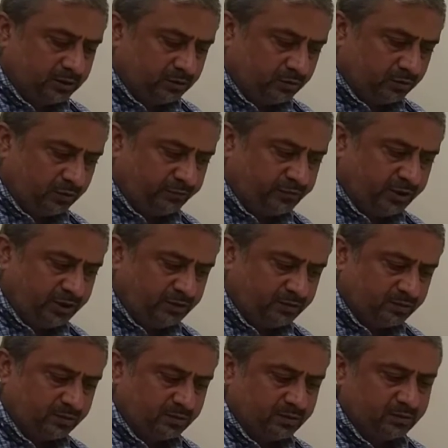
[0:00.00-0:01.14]
soft
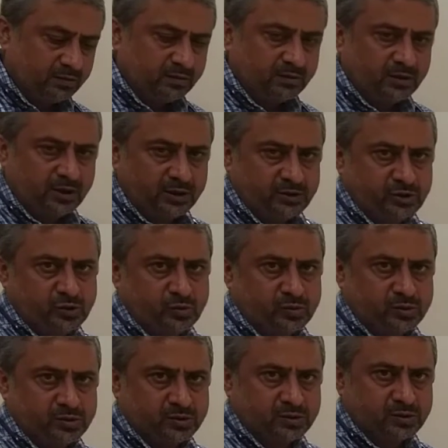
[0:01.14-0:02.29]
drinks and
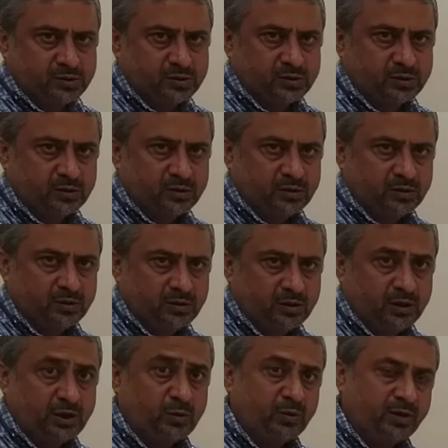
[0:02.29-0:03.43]
juices.
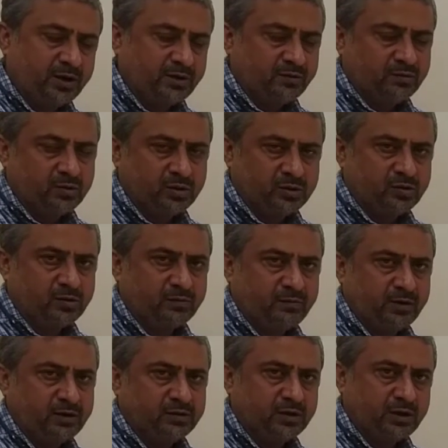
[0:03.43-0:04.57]
liquid drinks, not soft
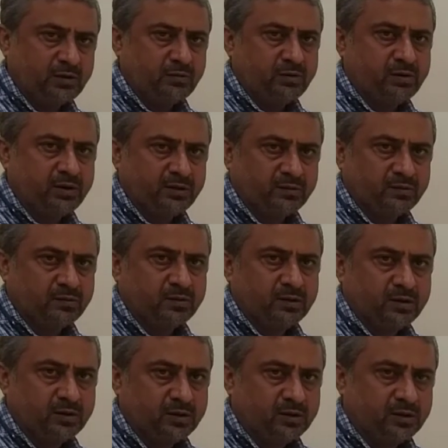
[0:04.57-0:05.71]
drinks, liquid drinks.
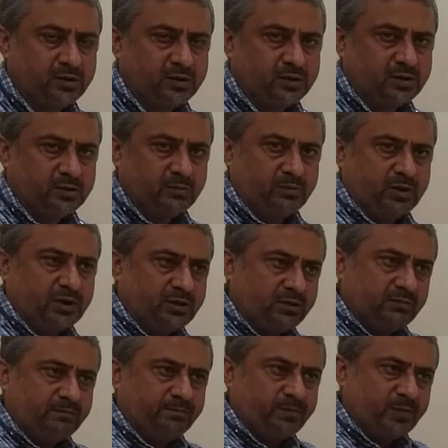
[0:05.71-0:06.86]
But
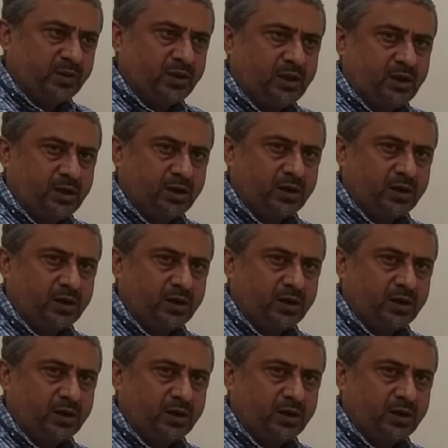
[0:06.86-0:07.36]
they